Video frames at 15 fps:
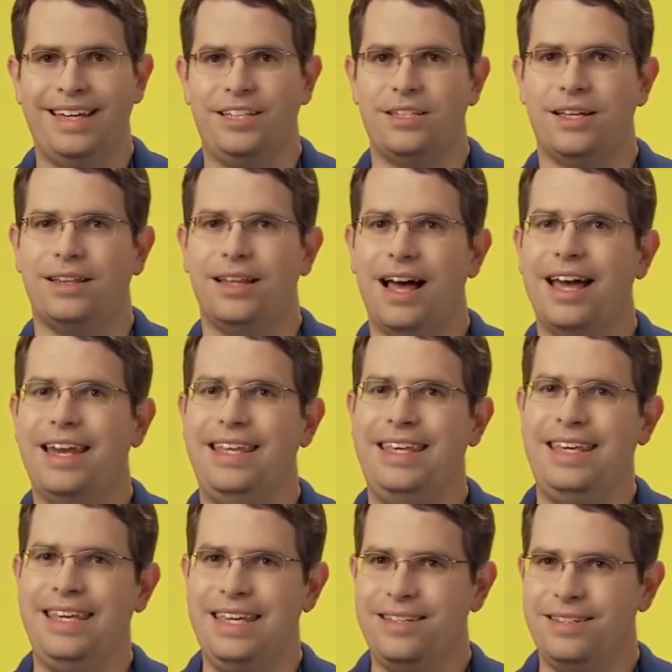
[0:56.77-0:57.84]
it's a lot
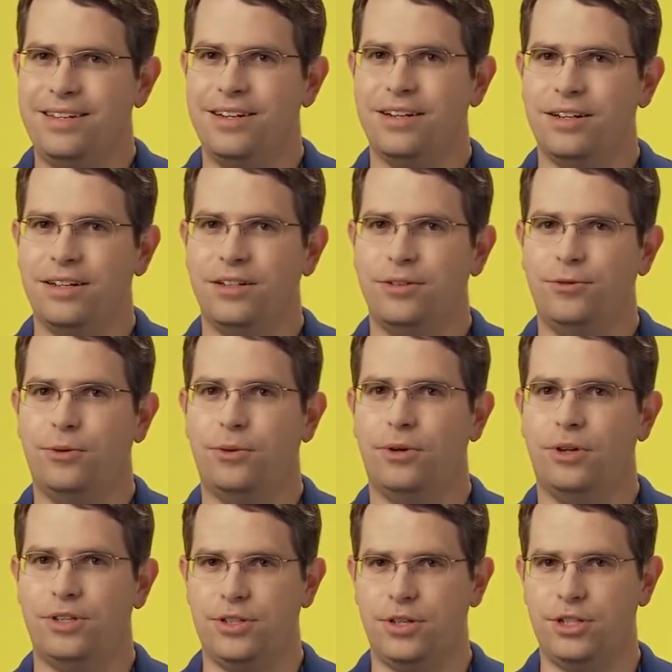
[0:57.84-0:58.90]
easier
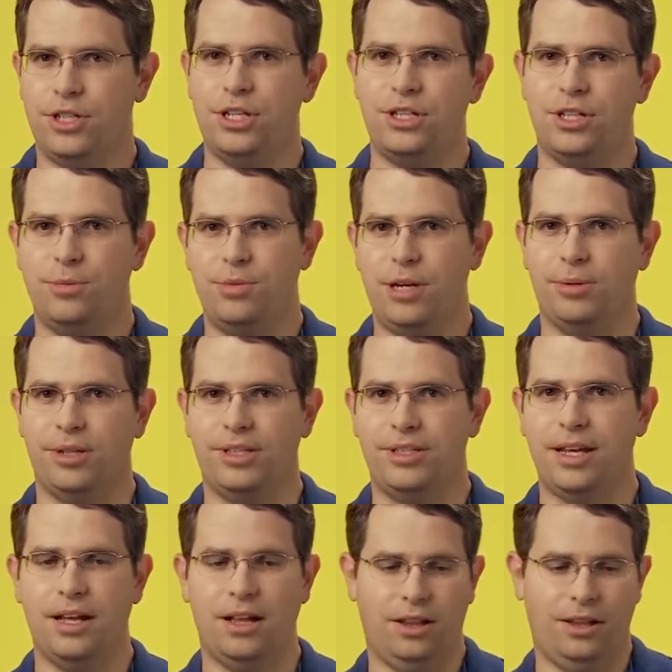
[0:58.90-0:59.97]
for a search engine to be able to
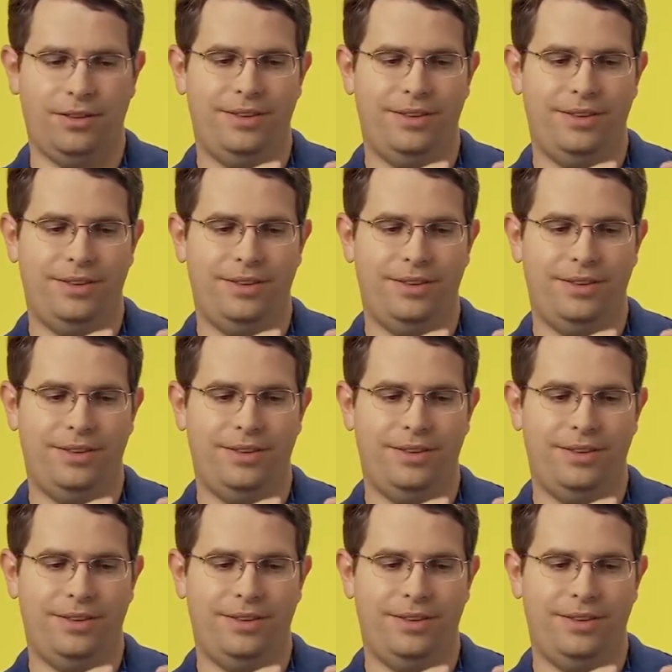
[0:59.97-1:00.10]
tell